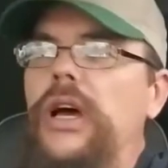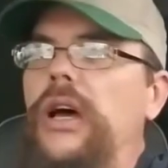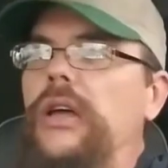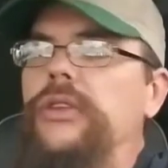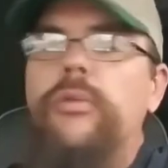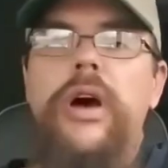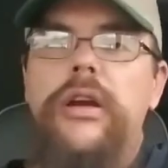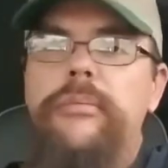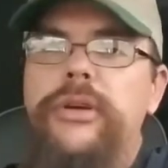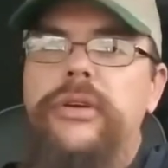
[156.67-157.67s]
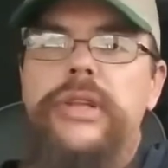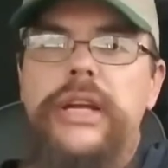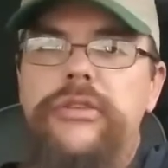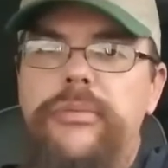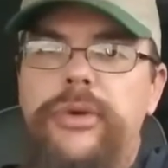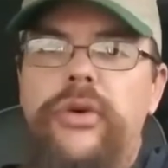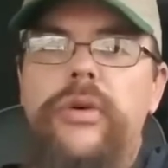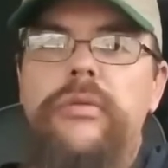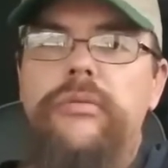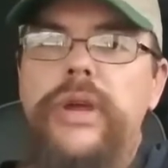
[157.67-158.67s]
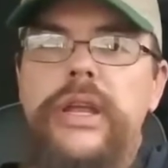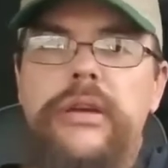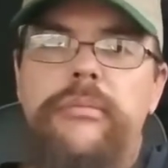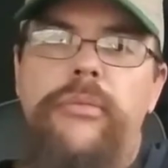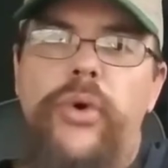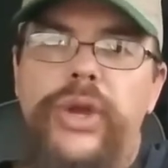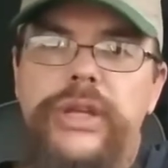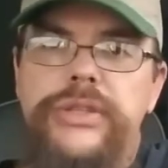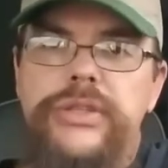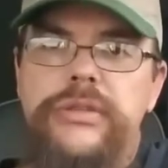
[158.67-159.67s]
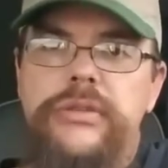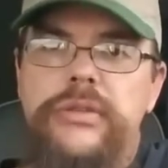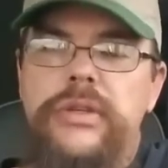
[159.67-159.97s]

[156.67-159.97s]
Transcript: uh, the water bill, electric bill, rent, mortgage,